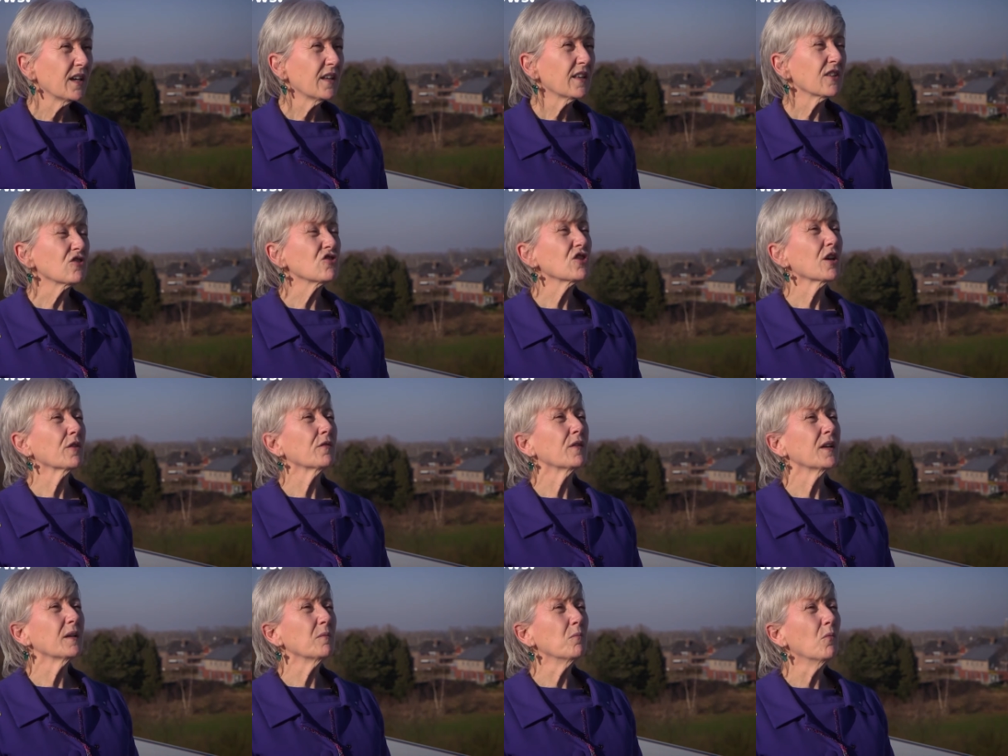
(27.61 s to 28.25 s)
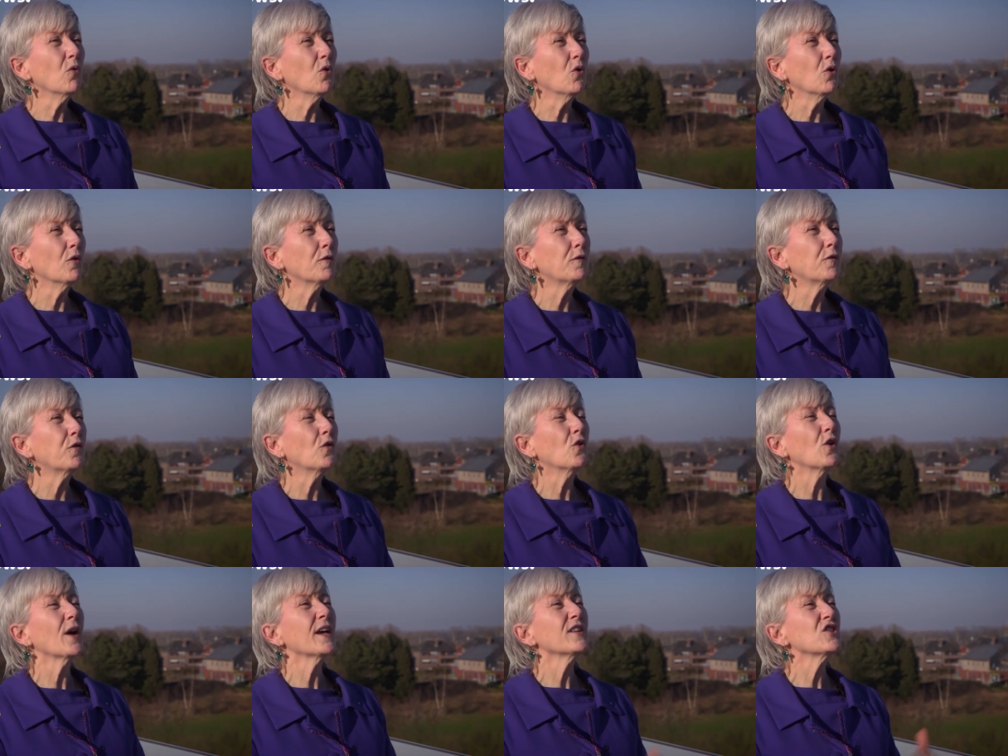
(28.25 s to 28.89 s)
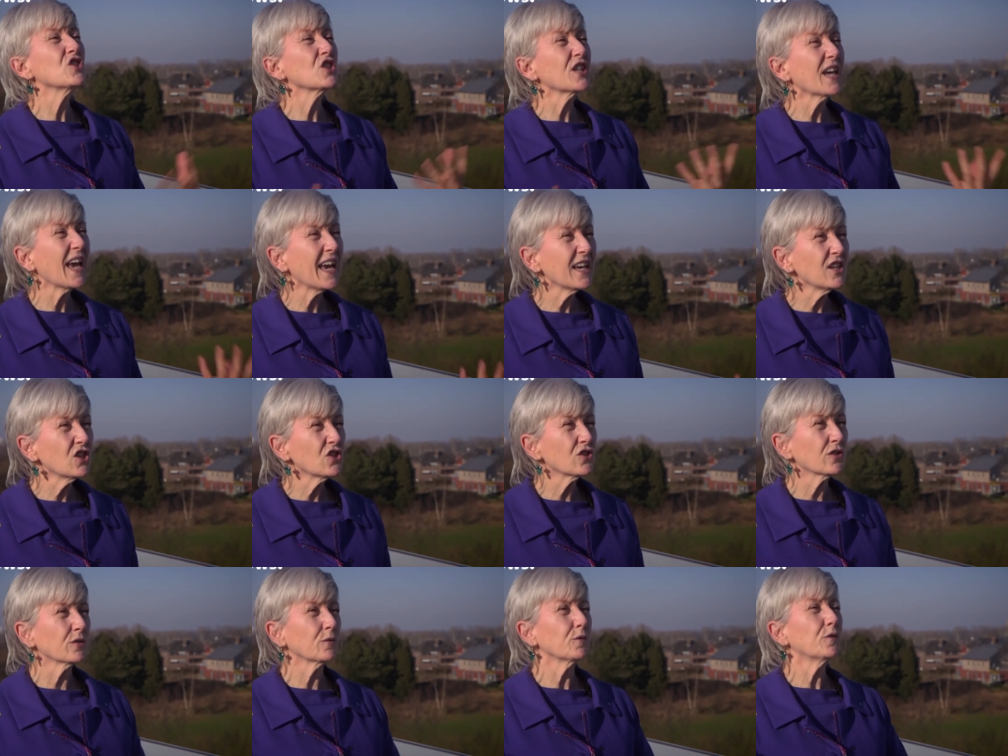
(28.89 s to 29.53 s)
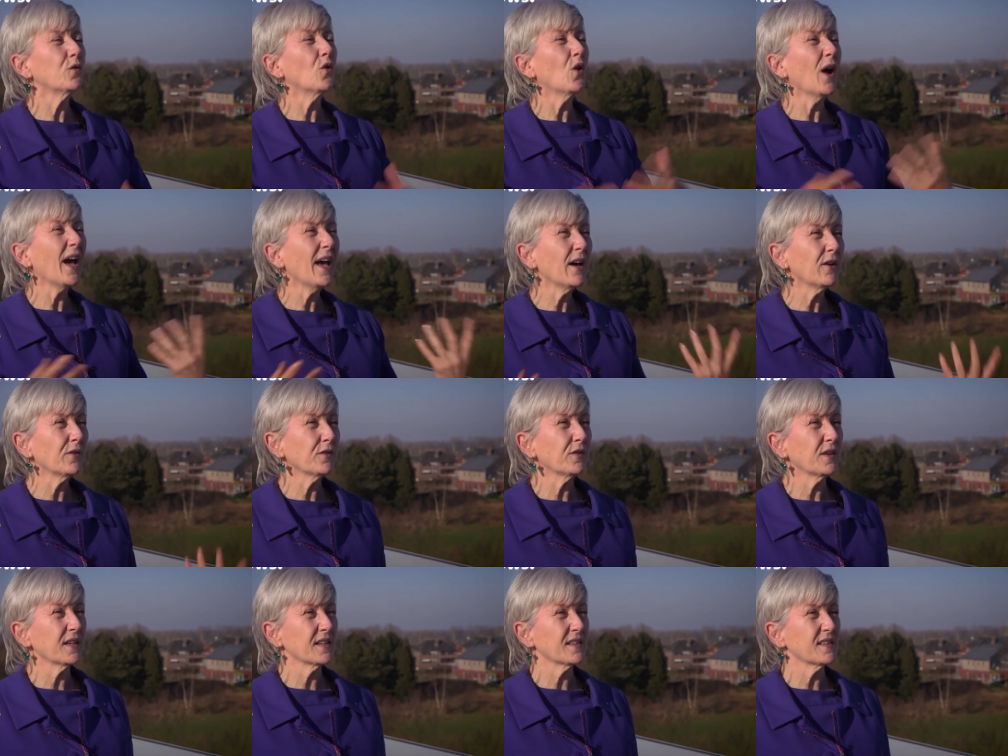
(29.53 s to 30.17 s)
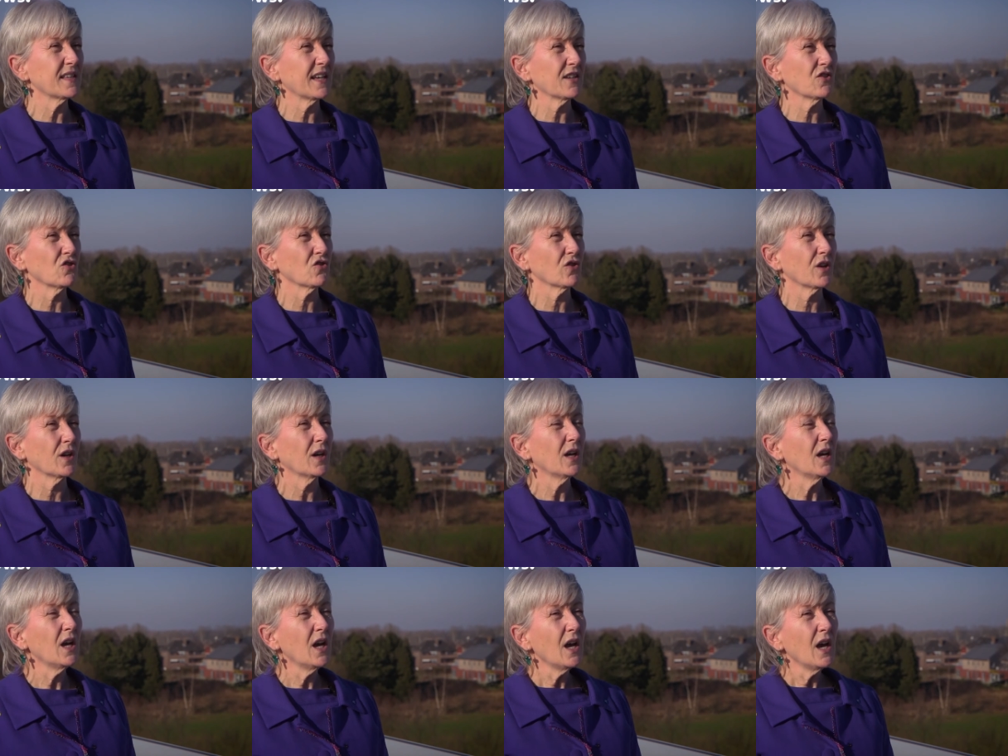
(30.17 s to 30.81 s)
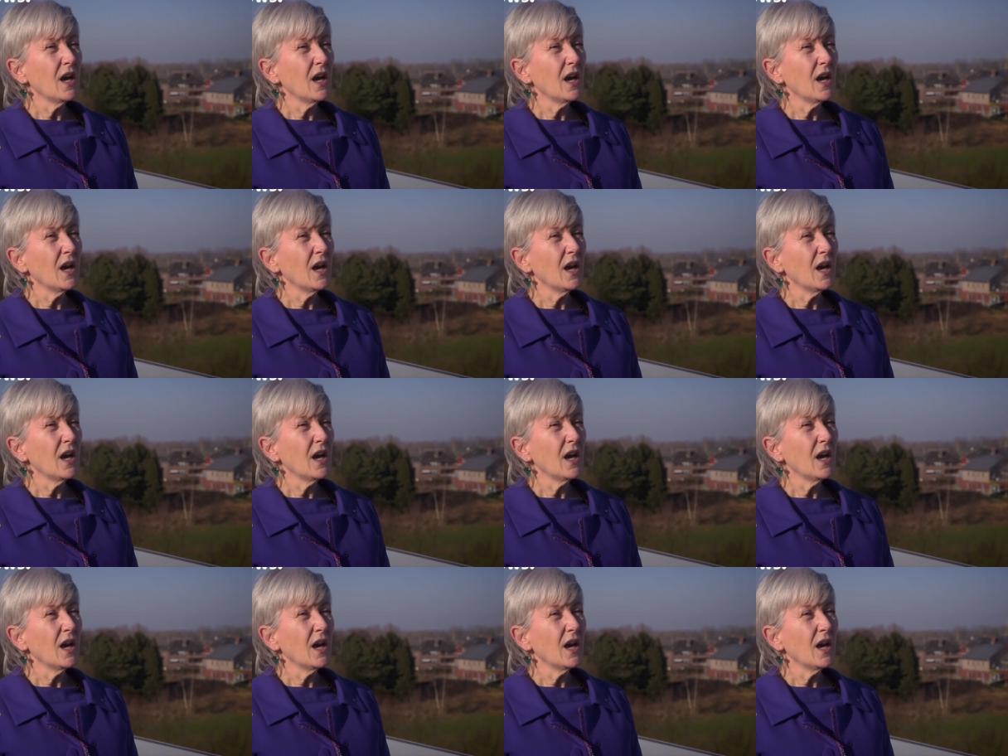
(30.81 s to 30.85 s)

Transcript: they're travelling more for education, for health, etc.